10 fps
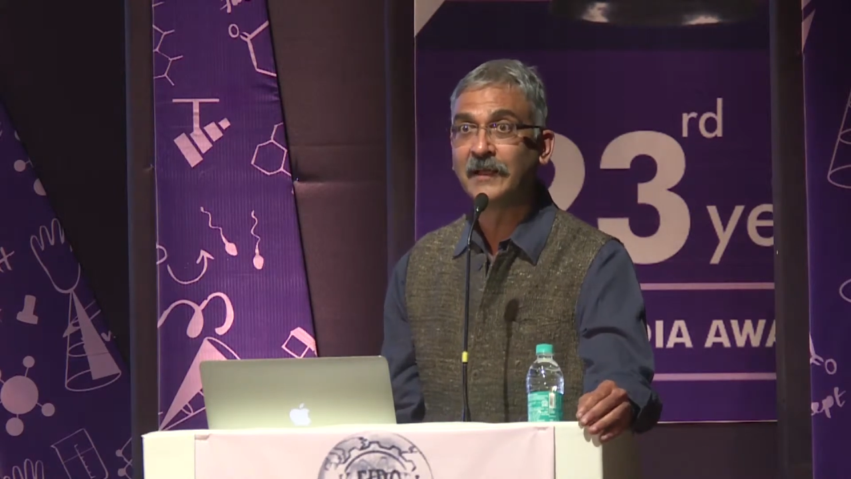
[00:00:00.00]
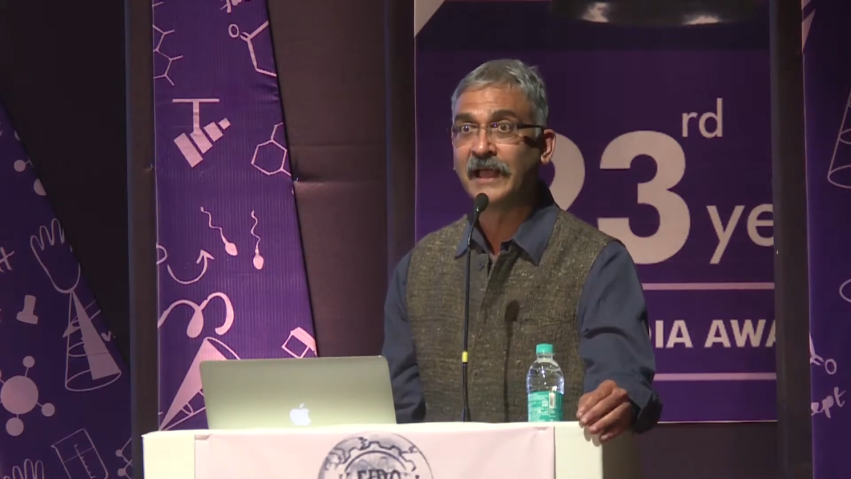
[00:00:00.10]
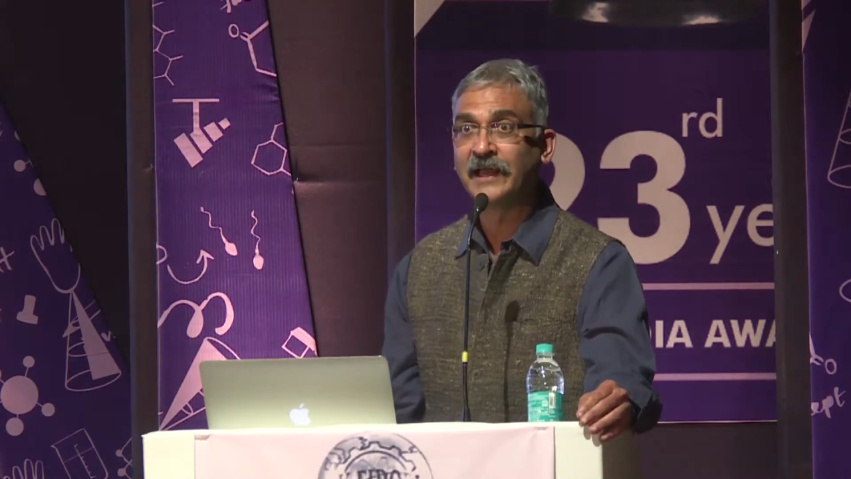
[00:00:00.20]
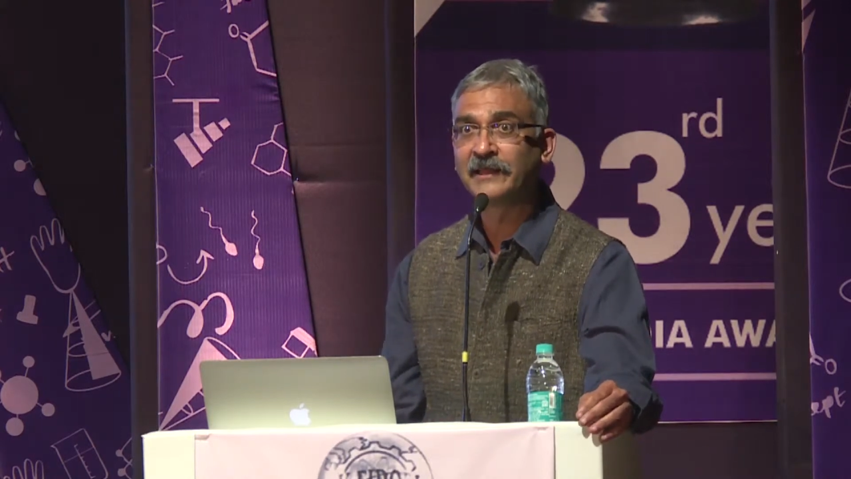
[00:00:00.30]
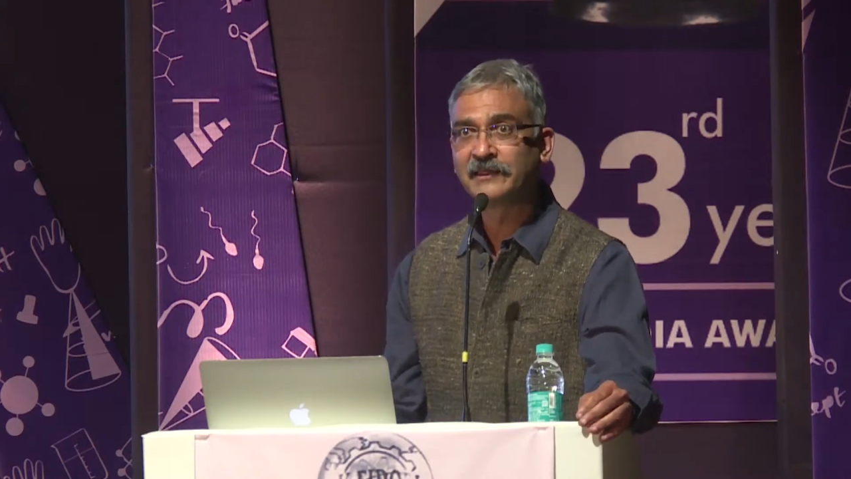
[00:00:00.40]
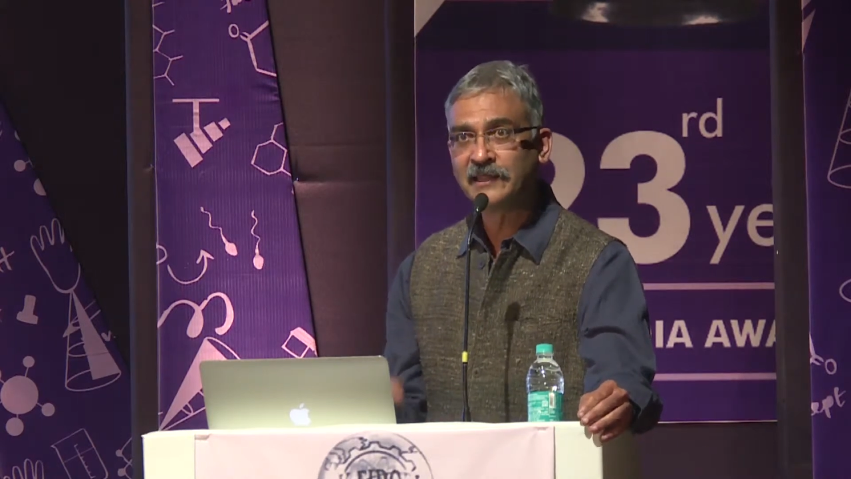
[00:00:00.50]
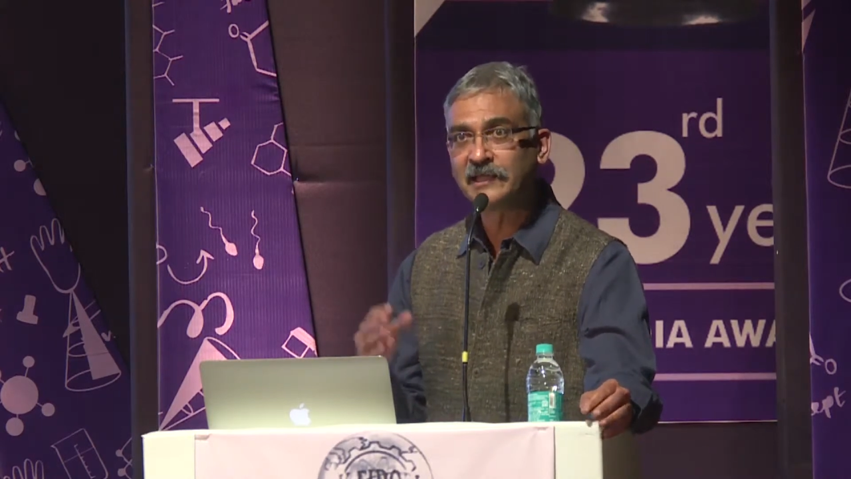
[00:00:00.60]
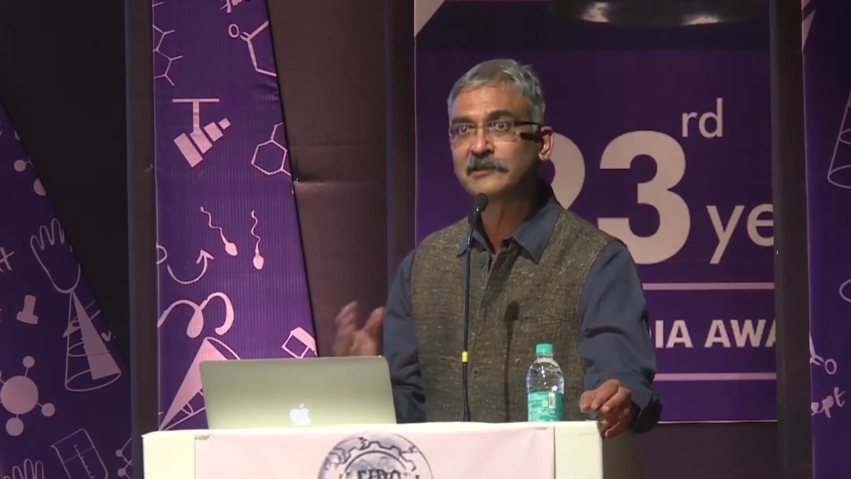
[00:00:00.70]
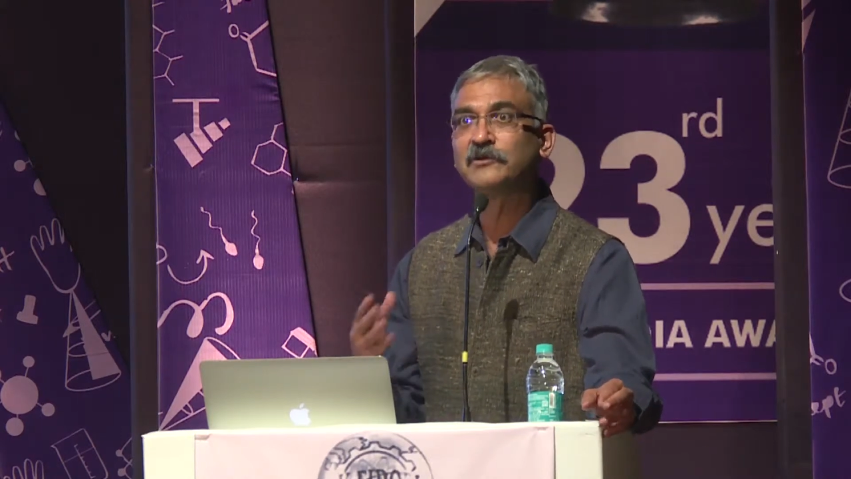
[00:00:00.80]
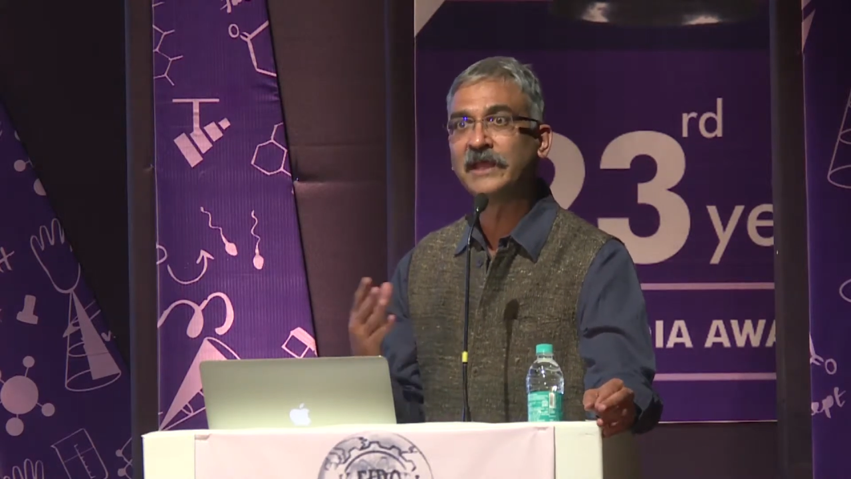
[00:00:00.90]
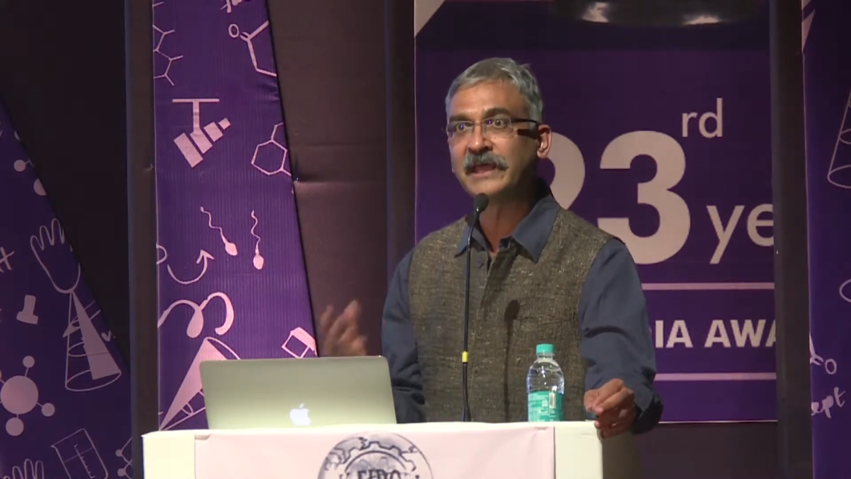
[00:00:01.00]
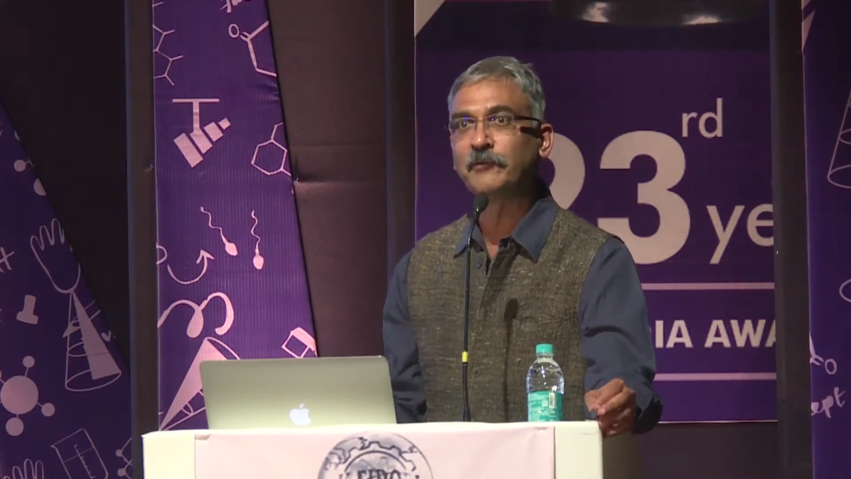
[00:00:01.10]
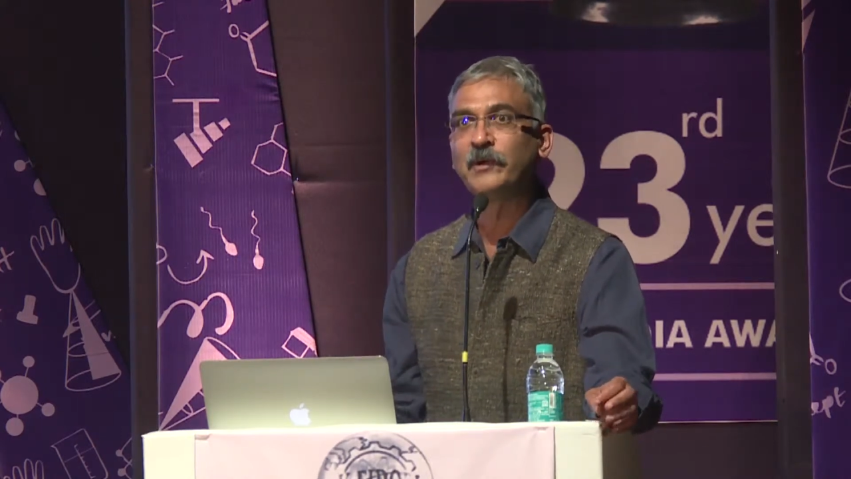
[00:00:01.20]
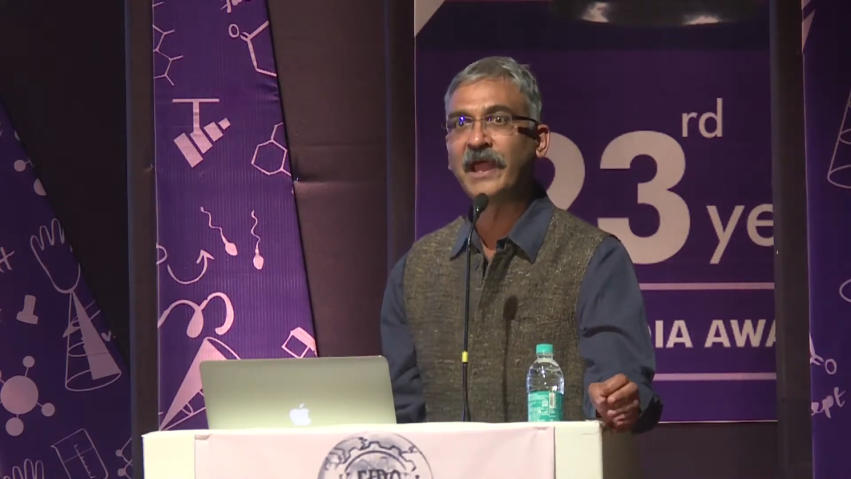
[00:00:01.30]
And I think today we